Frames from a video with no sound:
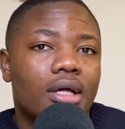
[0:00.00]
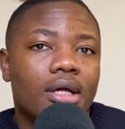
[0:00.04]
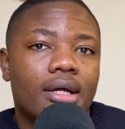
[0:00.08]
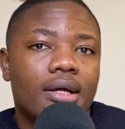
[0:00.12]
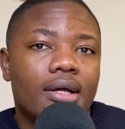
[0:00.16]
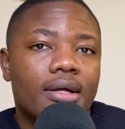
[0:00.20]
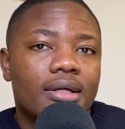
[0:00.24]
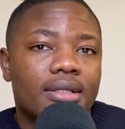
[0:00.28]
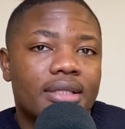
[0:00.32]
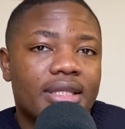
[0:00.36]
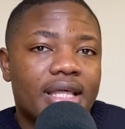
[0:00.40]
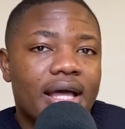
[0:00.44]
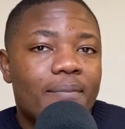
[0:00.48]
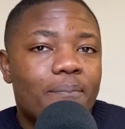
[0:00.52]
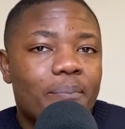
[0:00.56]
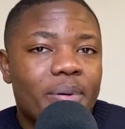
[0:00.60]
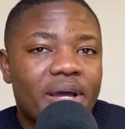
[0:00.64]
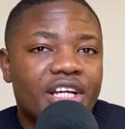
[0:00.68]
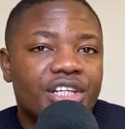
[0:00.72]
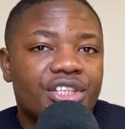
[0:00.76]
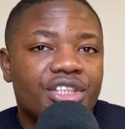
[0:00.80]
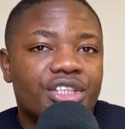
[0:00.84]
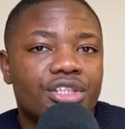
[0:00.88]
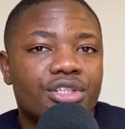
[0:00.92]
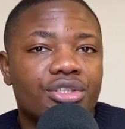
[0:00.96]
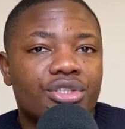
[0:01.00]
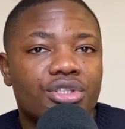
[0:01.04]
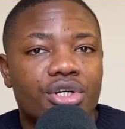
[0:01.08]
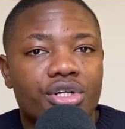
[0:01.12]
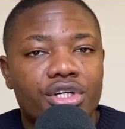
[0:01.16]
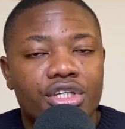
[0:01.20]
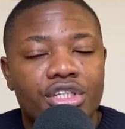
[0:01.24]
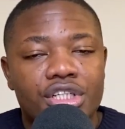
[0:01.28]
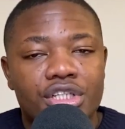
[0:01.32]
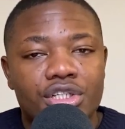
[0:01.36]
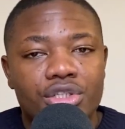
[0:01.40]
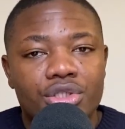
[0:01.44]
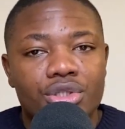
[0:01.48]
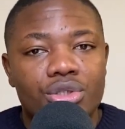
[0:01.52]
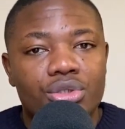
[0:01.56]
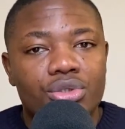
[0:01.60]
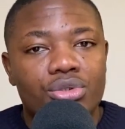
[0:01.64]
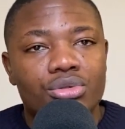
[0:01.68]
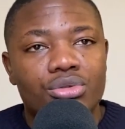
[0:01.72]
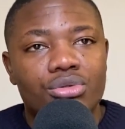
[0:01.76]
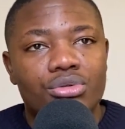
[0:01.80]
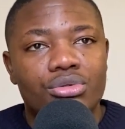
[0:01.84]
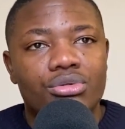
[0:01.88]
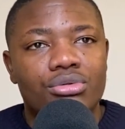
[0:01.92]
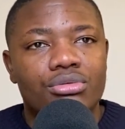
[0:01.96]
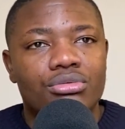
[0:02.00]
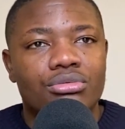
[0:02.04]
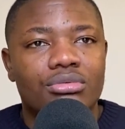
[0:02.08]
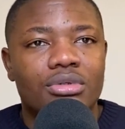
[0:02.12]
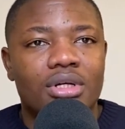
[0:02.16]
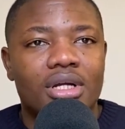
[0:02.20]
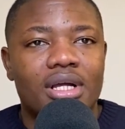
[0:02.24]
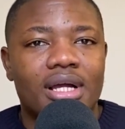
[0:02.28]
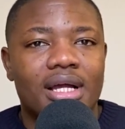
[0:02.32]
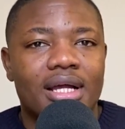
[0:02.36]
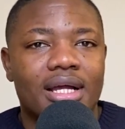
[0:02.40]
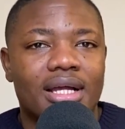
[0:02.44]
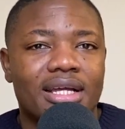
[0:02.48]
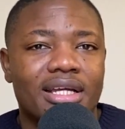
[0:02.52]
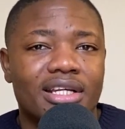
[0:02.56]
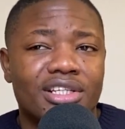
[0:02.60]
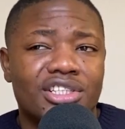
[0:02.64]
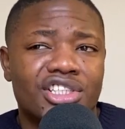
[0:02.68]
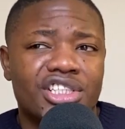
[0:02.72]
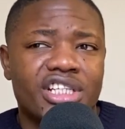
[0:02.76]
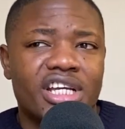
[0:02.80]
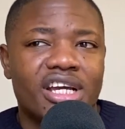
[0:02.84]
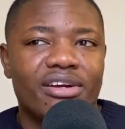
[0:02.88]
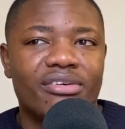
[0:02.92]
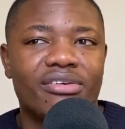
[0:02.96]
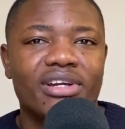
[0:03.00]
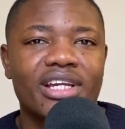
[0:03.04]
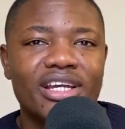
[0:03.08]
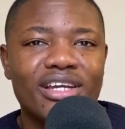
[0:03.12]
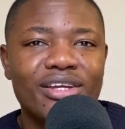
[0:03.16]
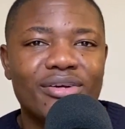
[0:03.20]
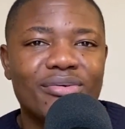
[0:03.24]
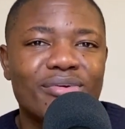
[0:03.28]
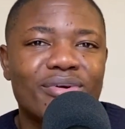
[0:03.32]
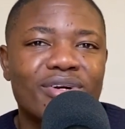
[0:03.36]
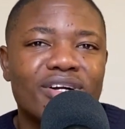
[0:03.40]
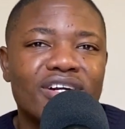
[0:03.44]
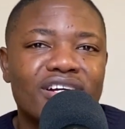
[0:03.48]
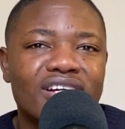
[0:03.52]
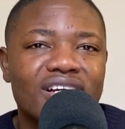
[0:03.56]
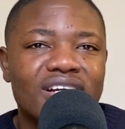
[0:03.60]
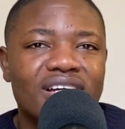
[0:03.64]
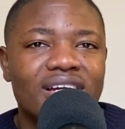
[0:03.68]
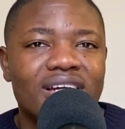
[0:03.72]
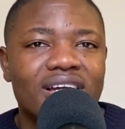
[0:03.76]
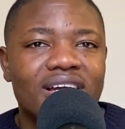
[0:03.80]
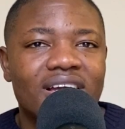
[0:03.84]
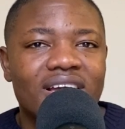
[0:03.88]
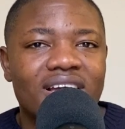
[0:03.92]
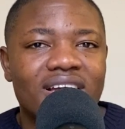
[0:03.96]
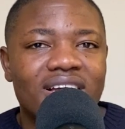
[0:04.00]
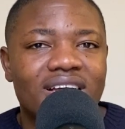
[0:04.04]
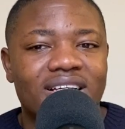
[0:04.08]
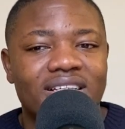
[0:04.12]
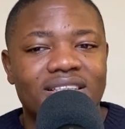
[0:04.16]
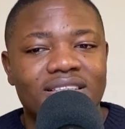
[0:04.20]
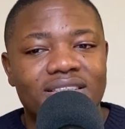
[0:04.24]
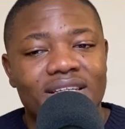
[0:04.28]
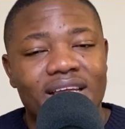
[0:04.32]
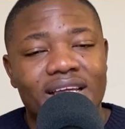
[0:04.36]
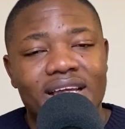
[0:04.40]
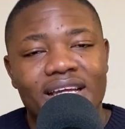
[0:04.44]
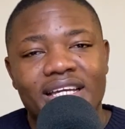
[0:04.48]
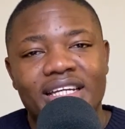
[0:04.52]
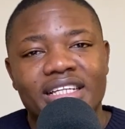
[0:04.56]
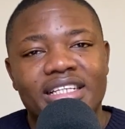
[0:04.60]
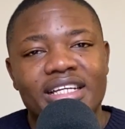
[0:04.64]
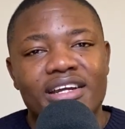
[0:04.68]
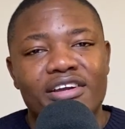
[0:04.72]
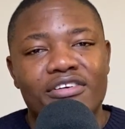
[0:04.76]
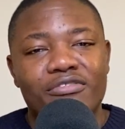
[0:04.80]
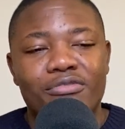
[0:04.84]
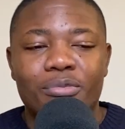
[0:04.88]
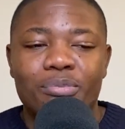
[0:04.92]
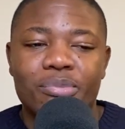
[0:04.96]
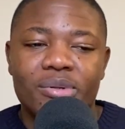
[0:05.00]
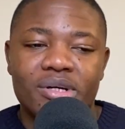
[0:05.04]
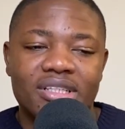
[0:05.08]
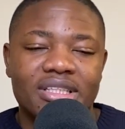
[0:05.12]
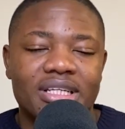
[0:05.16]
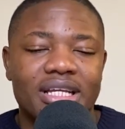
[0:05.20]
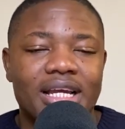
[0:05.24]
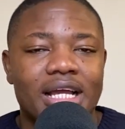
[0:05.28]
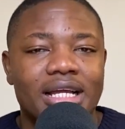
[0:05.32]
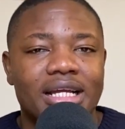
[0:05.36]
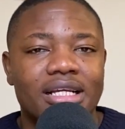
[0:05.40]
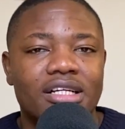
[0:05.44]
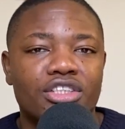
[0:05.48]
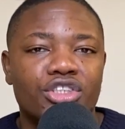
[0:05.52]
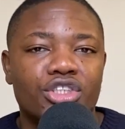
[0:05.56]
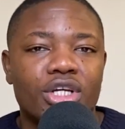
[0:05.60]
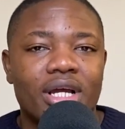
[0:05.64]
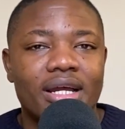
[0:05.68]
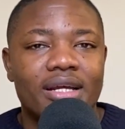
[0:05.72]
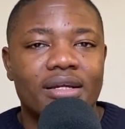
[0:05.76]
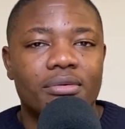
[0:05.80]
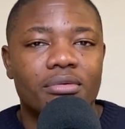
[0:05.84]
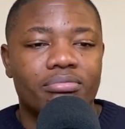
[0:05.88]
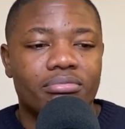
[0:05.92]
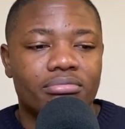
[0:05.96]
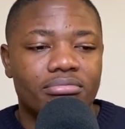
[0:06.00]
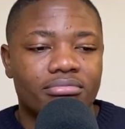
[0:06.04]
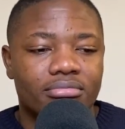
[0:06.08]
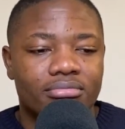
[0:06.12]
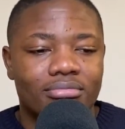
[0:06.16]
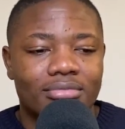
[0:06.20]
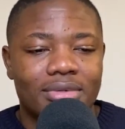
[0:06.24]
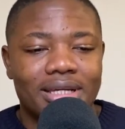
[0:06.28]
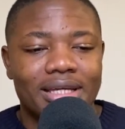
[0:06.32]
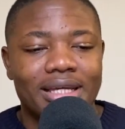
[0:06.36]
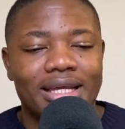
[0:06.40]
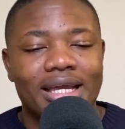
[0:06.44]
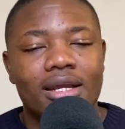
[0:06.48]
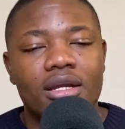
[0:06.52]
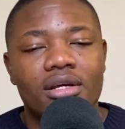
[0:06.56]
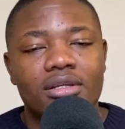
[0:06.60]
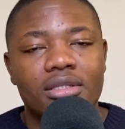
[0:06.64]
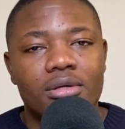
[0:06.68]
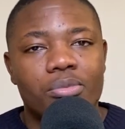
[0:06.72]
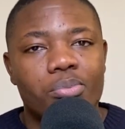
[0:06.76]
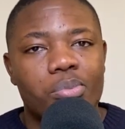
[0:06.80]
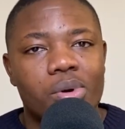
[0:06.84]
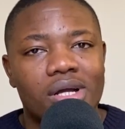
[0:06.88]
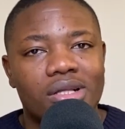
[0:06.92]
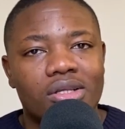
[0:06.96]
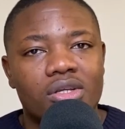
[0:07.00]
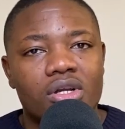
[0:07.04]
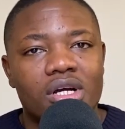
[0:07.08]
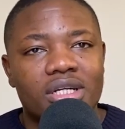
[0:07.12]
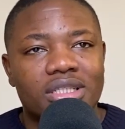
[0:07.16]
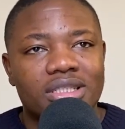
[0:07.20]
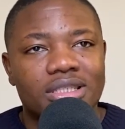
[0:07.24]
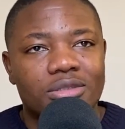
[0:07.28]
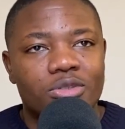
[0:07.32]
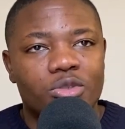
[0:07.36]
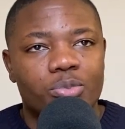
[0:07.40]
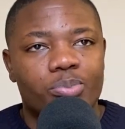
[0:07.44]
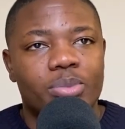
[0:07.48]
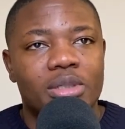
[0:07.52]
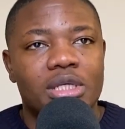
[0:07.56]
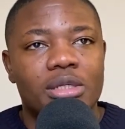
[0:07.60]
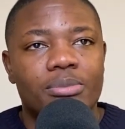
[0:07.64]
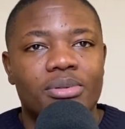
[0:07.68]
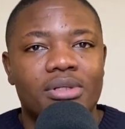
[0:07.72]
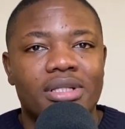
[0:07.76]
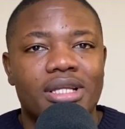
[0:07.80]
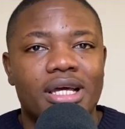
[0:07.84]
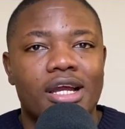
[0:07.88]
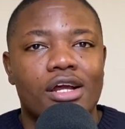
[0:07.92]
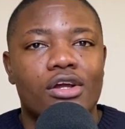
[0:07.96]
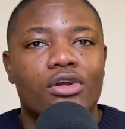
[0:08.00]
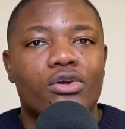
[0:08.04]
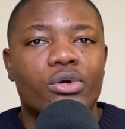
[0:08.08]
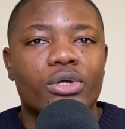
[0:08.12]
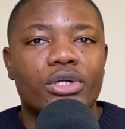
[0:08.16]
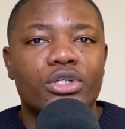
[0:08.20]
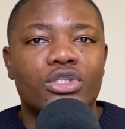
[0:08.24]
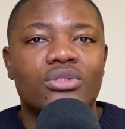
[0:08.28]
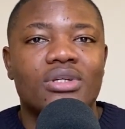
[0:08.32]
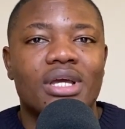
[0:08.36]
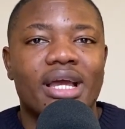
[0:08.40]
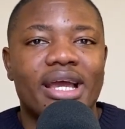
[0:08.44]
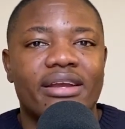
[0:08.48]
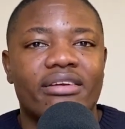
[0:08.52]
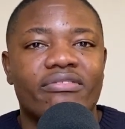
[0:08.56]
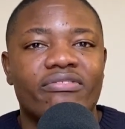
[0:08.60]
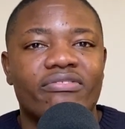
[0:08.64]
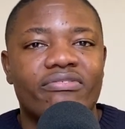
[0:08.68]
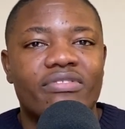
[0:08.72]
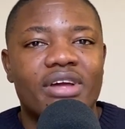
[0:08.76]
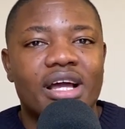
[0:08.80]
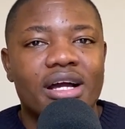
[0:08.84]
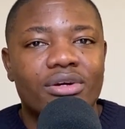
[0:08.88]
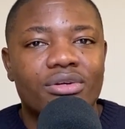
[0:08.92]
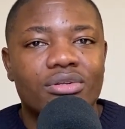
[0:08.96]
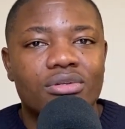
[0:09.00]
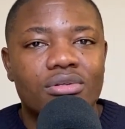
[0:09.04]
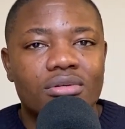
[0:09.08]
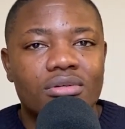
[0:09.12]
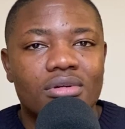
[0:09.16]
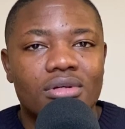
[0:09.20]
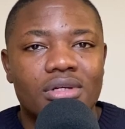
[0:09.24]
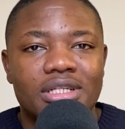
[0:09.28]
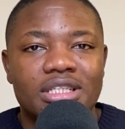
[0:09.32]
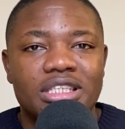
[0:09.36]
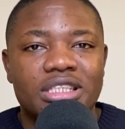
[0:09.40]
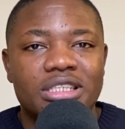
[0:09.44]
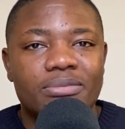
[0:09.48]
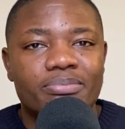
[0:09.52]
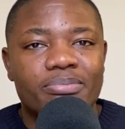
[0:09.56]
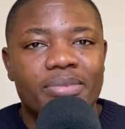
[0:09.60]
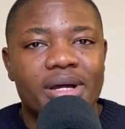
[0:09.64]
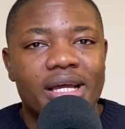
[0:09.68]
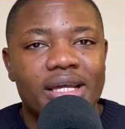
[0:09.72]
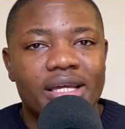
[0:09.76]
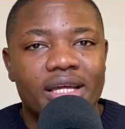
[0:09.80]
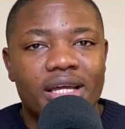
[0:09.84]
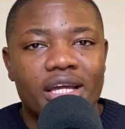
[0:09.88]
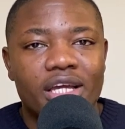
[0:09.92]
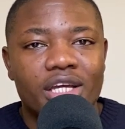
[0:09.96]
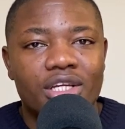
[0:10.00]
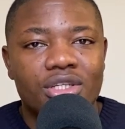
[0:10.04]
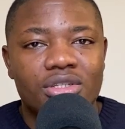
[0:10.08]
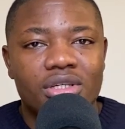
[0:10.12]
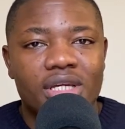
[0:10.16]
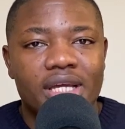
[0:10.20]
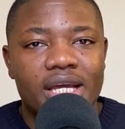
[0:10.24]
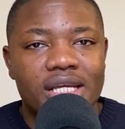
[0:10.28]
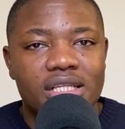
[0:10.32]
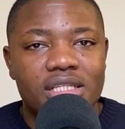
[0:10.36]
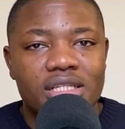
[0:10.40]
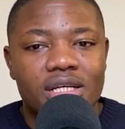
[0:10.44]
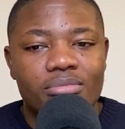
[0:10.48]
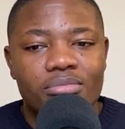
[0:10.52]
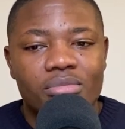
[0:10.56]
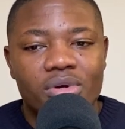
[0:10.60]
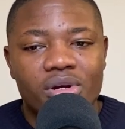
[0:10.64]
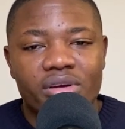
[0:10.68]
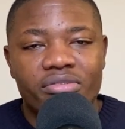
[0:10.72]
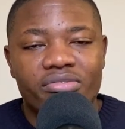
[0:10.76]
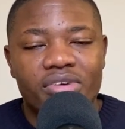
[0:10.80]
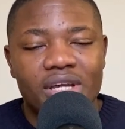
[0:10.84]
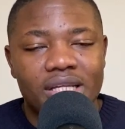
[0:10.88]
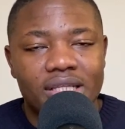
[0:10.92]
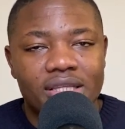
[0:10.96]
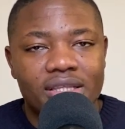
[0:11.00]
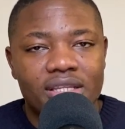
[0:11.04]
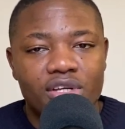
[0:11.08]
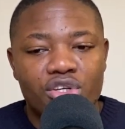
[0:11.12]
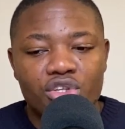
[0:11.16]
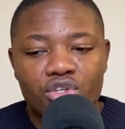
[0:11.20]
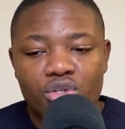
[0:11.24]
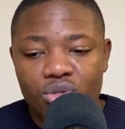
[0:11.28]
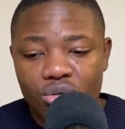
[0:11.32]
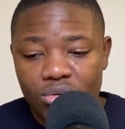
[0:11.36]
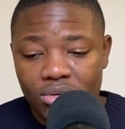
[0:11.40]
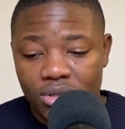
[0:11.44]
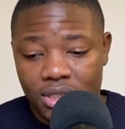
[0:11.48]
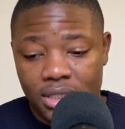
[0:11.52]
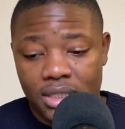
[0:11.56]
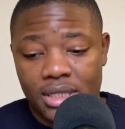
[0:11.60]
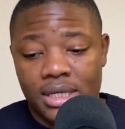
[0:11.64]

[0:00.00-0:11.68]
that passion turned into, I guess, charity work, because each and every person I try to get on the podcast, it's people that are going to add value, inspire, educate, and motivate the youth